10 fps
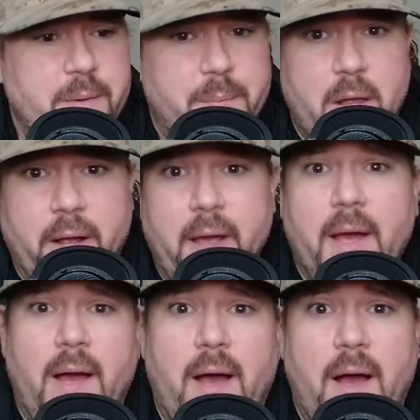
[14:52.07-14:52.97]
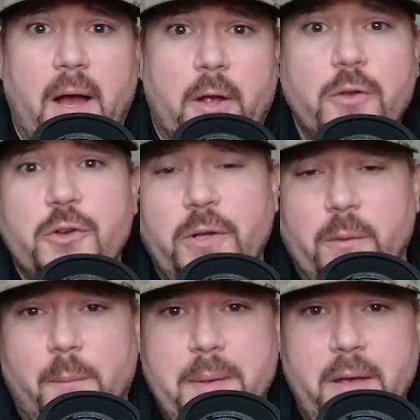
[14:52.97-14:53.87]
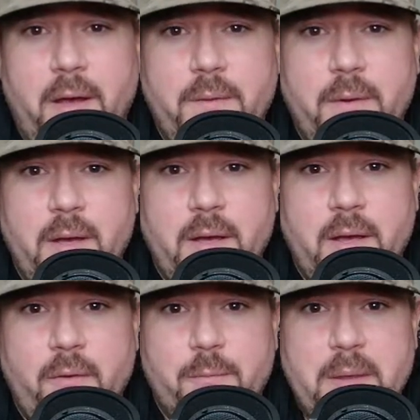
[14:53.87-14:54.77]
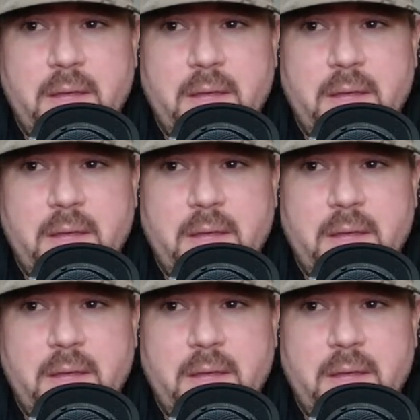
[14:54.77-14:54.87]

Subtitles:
to plug. Coach Hurley will be on with me